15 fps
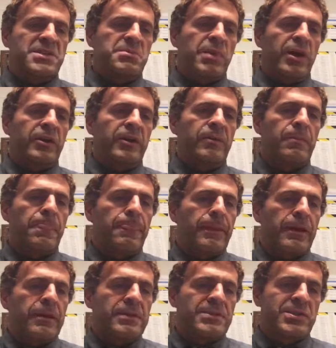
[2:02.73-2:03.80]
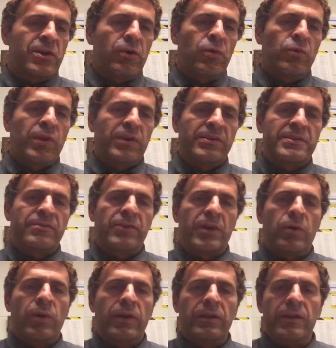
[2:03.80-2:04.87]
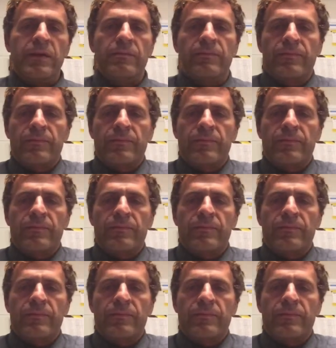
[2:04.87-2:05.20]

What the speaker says: about it. So relatively quickly,